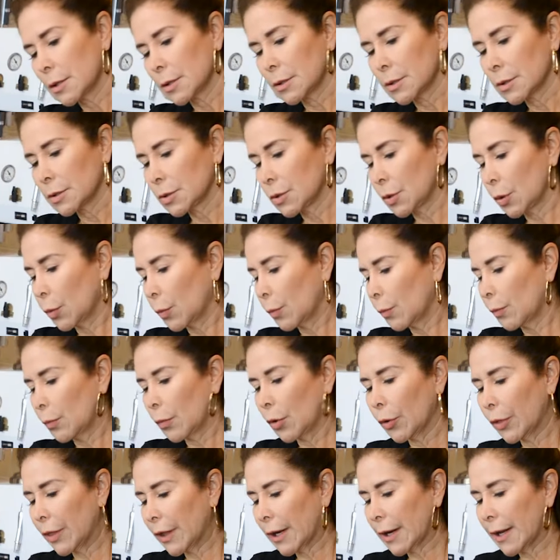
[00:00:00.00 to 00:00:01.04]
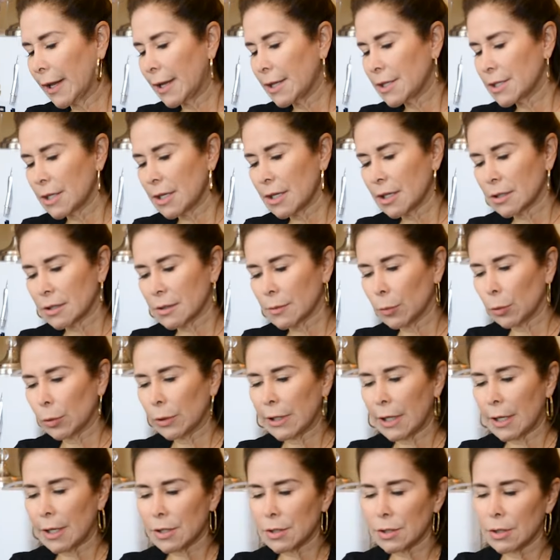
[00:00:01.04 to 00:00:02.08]
So moderate
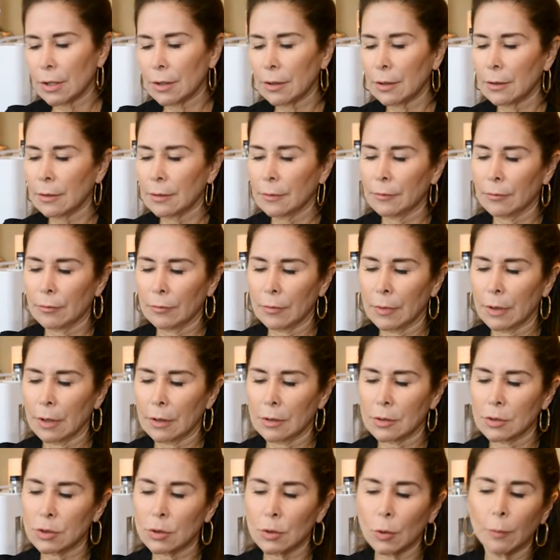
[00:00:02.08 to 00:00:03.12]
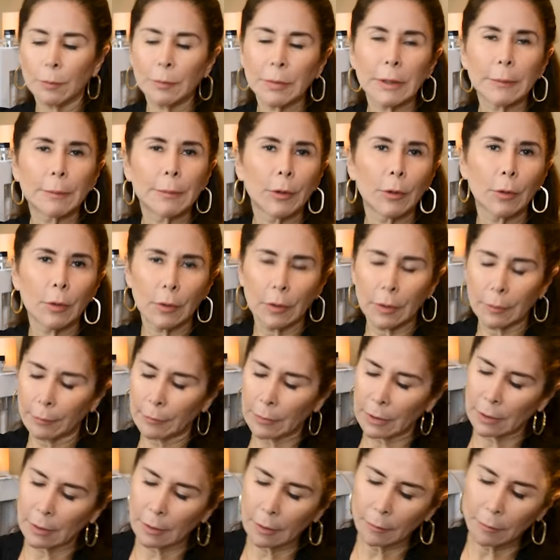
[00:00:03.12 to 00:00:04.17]
exfoliation. Some people
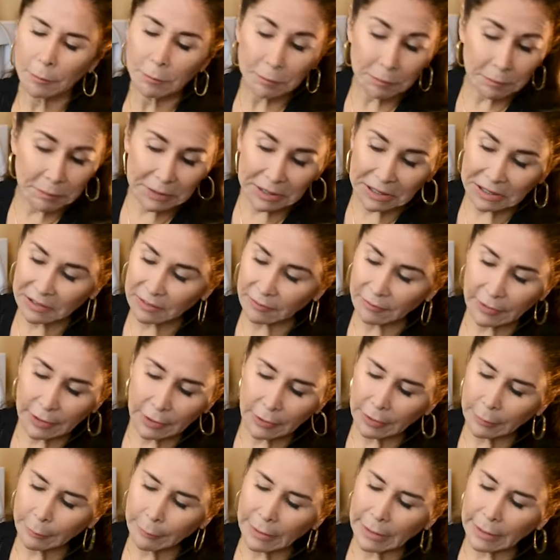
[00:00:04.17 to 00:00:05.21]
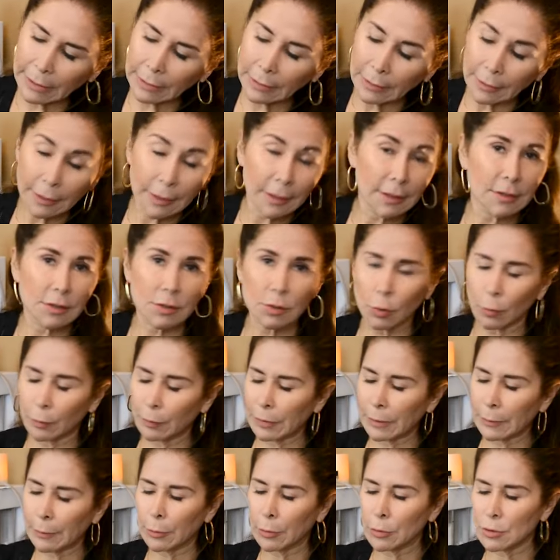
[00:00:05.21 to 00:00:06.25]
peel very mild and some
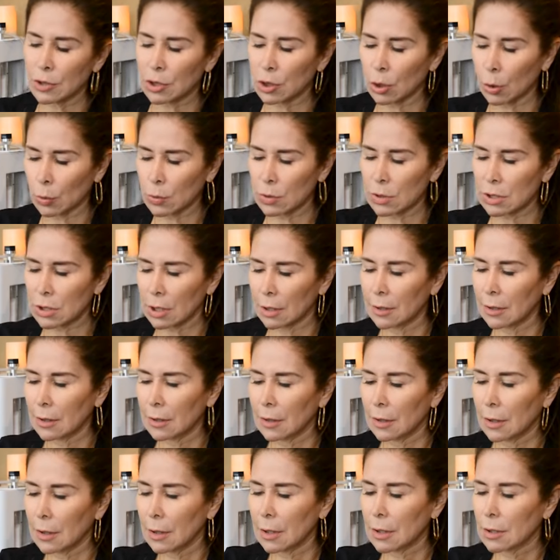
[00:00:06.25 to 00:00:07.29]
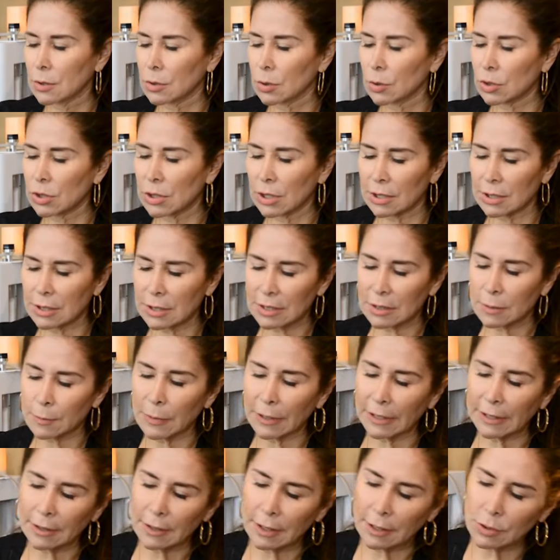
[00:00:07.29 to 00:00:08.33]
people don't. So just
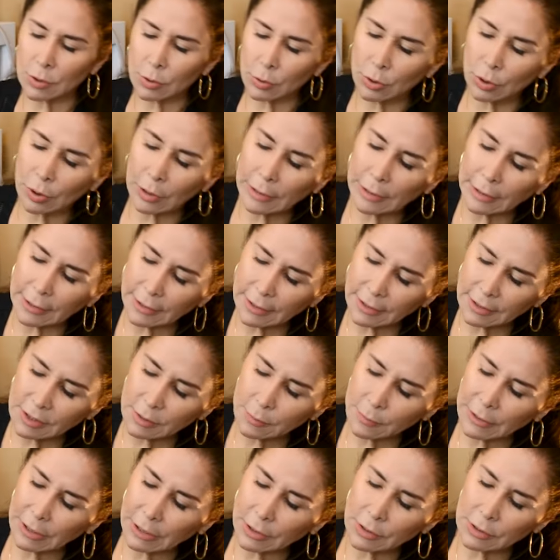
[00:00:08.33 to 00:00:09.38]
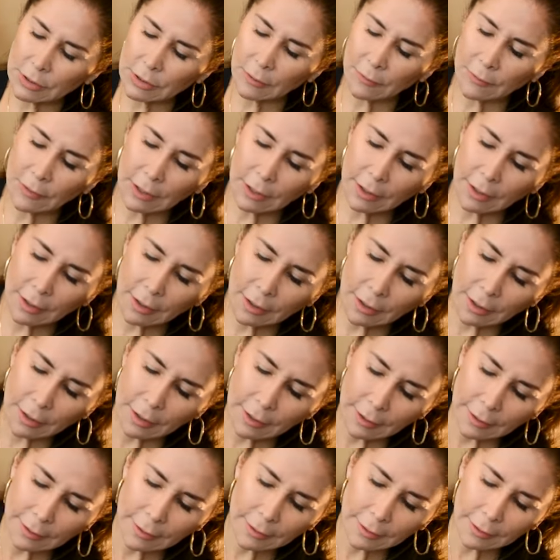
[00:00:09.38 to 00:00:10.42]
explain that to your clients, because if they
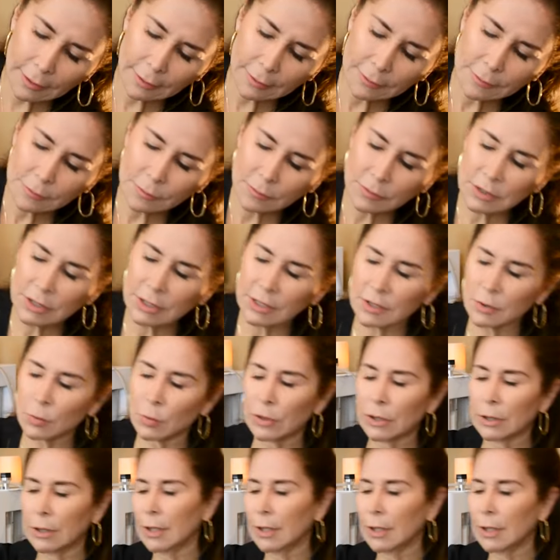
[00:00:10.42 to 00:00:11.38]
are just when